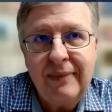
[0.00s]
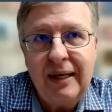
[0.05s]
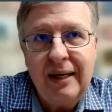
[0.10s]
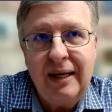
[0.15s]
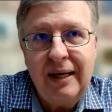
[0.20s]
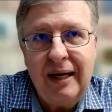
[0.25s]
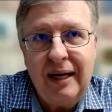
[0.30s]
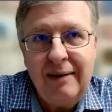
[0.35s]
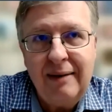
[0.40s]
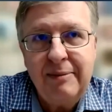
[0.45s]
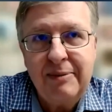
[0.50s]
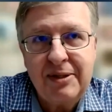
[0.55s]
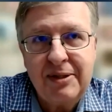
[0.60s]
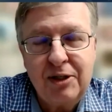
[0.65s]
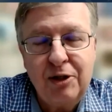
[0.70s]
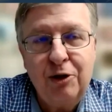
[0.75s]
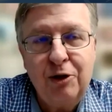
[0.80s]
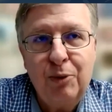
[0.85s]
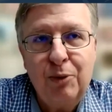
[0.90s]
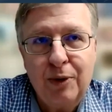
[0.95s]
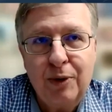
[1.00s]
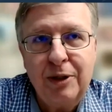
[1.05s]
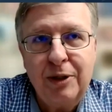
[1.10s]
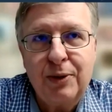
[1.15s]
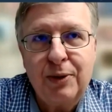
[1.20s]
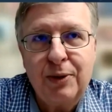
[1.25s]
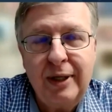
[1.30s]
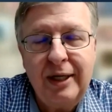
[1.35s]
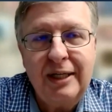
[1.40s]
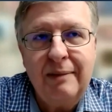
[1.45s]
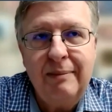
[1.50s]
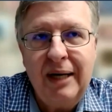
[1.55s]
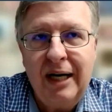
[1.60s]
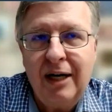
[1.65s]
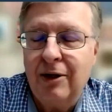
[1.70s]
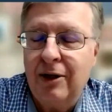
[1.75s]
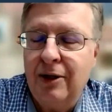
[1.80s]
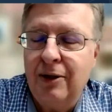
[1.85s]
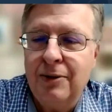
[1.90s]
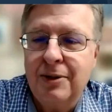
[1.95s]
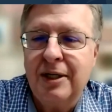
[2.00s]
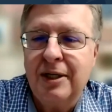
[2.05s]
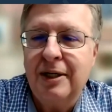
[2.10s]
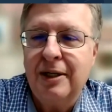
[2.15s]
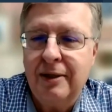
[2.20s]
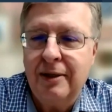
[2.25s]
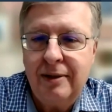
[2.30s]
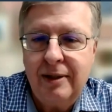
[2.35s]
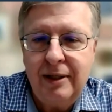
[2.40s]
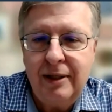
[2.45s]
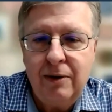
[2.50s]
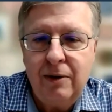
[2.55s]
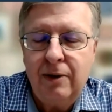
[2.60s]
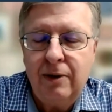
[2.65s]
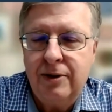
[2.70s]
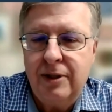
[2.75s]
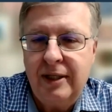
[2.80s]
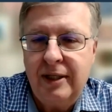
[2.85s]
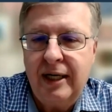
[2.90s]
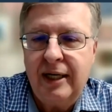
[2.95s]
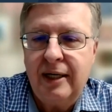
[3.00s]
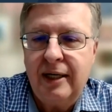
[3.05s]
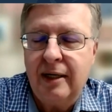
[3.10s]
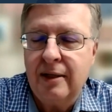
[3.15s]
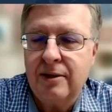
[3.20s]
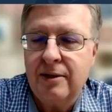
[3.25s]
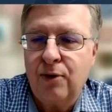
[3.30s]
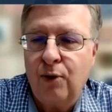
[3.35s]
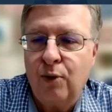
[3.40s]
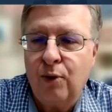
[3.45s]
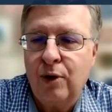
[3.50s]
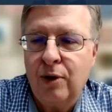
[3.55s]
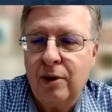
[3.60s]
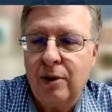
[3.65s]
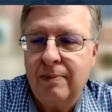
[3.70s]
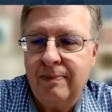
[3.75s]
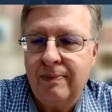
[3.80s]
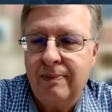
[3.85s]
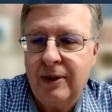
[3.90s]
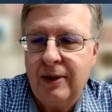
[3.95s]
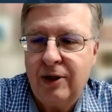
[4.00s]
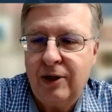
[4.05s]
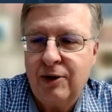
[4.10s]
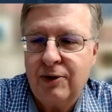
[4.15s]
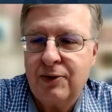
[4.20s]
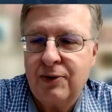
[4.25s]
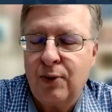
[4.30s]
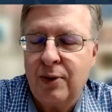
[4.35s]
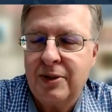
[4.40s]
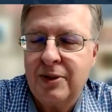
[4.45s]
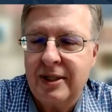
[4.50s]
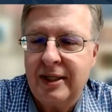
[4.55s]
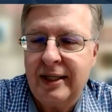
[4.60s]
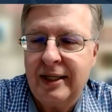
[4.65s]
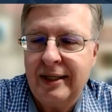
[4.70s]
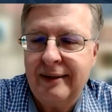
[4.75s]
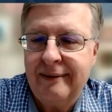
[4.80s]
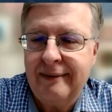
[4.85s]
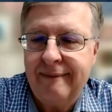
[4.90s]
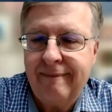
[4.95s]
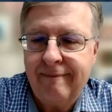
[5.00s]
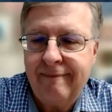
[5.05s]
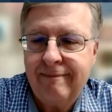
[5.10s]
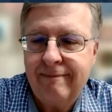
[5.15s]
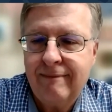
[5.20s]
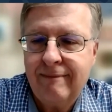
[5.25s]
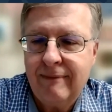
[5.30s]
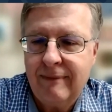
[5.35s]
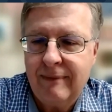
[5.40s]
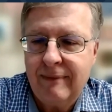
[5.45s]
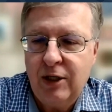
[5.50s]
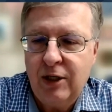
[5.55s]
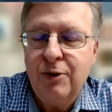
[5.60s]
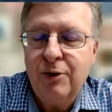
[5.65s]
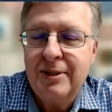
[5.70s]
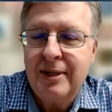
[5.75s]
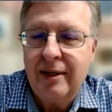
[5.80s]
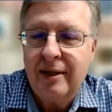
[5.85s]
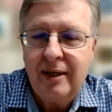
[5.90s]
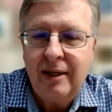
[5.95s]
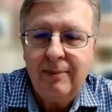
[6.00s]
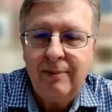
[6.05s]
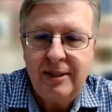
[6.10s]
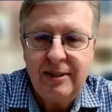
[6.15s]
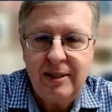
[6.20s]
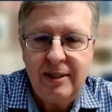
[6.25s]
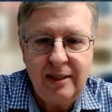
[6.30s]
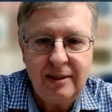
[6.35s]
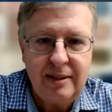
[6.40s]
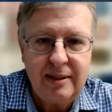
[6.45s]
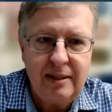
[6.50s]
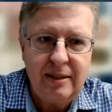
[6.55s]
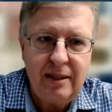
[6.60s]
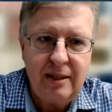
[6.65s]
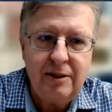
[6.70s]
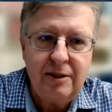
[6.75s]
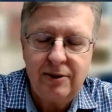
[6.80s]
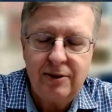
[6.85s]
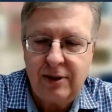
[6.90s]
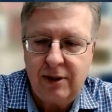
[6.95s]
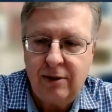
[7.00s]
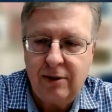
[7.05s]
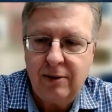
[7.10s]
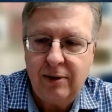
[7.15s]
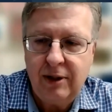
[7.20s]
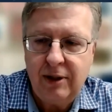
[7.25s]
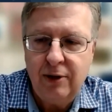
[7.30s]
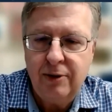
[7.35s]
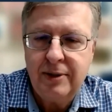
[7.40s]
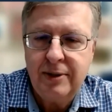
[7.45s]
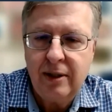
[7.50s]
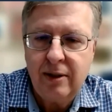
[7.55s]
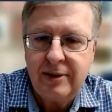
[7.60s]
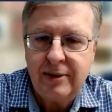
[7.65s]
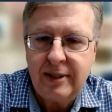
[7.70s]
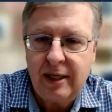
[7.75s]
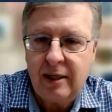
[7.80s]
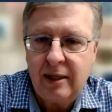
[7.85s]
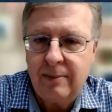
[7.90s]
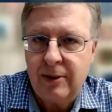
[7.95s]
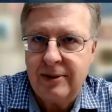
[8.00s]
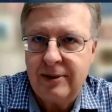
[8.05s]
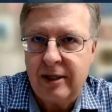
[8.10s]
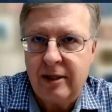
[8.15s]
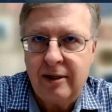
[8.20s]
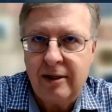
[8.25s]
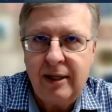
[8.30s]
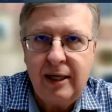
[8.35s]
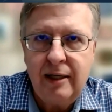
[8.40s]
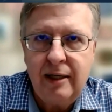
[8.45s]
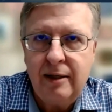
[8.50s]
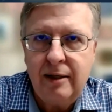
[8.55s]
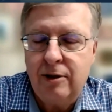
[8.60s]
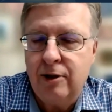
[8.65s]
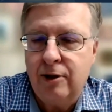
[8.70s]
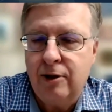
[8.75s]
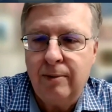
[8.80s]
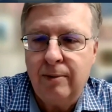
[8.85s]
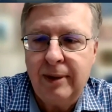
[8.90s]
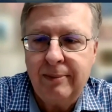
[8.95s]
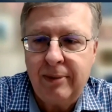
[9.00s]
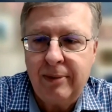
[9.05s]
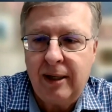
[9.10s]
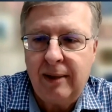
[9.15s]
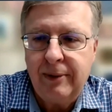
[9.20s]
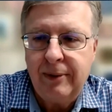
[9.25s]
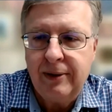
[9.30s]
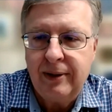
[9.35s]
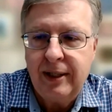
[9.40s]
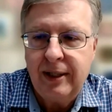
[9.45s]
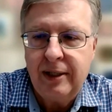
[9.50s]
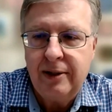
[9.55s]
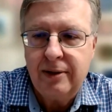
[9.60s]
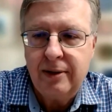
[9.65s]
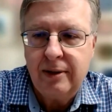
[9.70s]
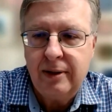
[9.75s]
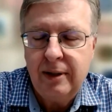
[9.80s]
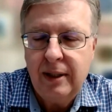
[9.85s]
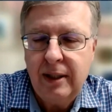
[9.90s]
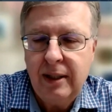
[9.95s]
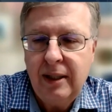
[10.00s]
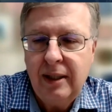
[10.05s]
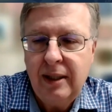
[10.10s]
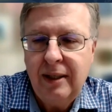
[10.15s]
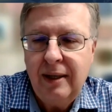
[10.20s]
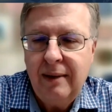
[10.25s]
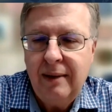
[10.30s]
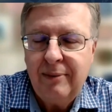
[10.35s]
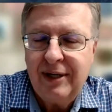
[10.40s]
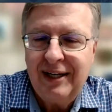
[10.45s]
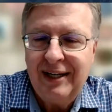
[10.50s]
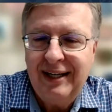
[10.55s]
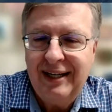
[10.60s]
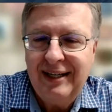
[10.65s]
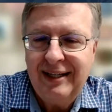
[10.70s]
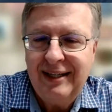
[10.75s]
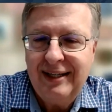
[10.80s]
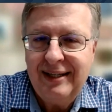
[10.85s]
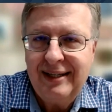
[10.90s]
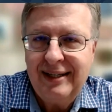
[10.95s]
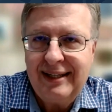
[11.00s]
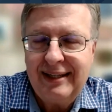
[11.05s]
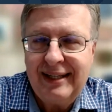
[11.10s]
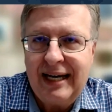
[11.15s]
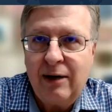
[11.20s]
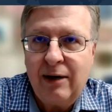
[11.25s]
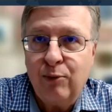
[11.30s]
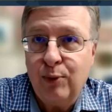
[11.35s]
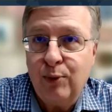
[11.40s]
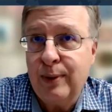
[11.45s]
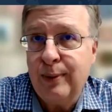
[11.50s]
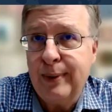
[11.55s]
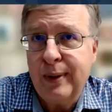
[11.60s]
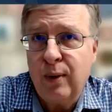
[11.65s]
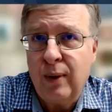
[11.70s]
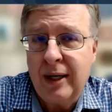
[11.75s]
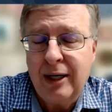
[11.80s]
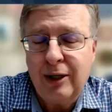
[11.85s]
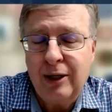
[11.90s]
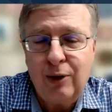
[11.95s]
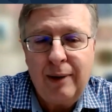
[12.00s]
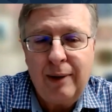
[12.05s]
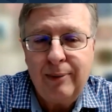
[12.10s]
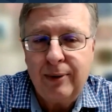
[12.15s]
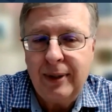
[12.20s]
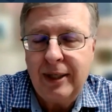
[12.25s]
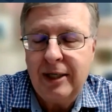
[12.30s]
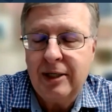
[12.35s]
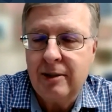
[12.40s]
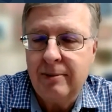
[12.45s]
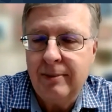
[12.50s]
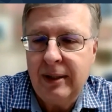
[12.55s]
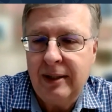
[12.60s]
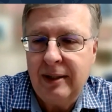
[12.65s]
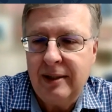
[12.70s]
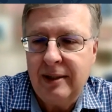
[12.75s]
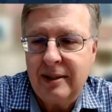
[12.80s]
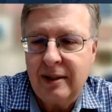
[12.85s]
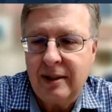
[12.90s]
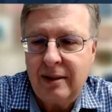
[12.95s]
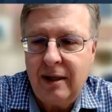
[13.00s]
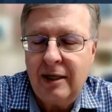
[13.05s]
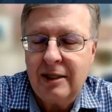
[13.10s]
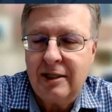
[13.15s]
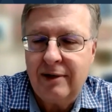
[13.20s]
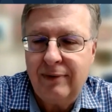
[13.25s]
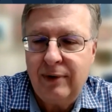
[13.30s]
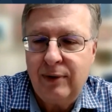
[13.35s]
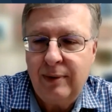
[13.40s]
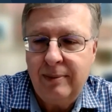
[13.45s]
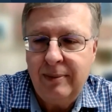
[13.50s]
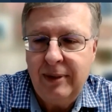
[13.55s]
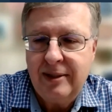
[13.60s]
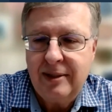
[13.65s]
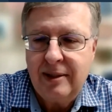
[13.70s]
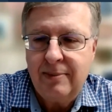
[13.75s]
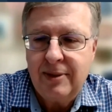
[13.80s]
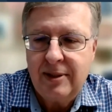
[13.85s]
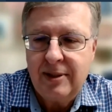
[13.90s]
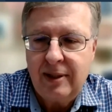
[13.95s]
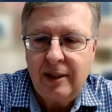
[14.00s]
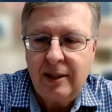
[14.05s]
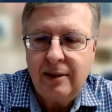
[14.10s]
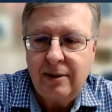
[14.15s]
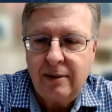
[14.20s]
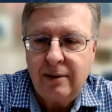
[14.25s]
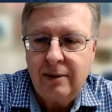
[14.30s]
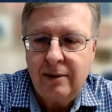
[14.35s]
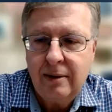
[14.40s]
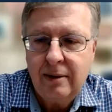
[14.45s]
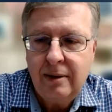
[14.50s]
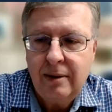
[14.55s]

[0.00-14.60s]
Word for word: I'm still more intrigued about using the old genetics or sourcing using them as a touchstone, using those animals that are not in the genomic population. But again, that would require cooperation because the cost of it would be substantial.